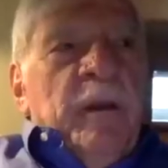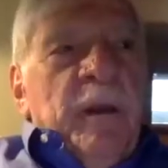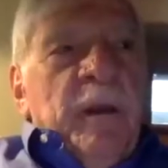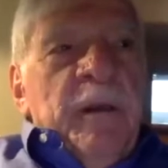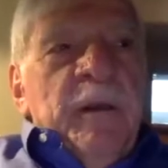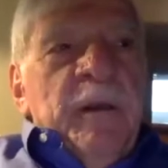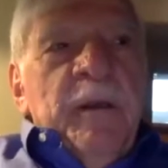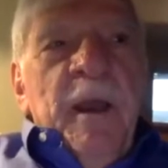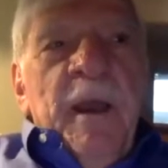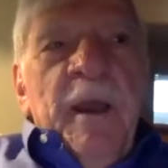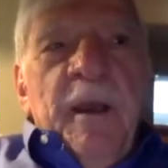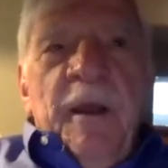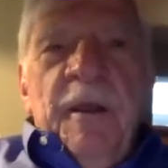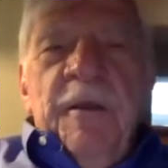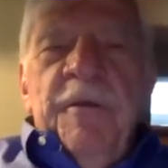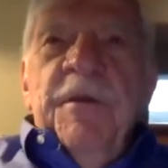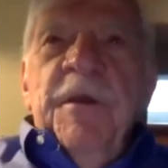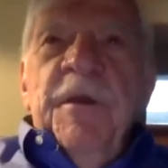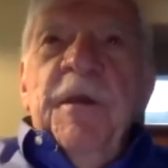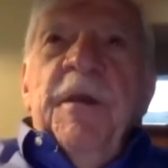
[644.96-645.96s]
again i
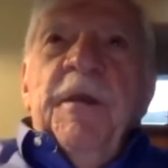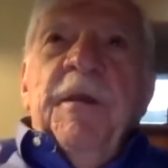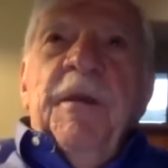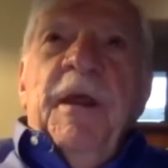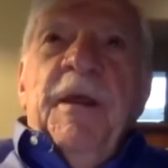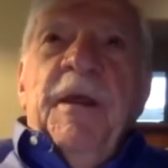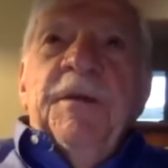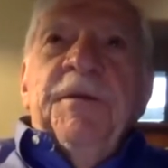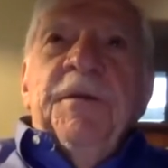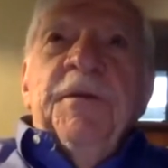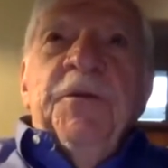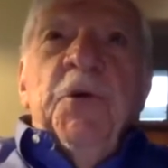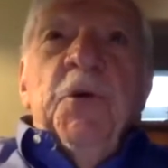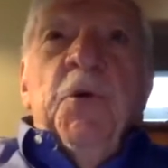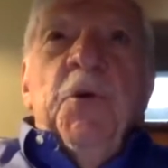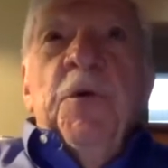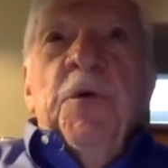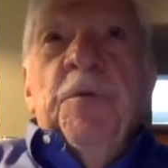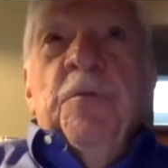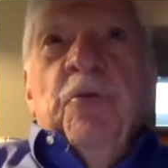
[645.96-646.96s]
think it has to do
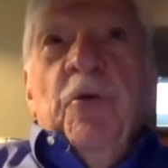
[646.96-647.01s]
with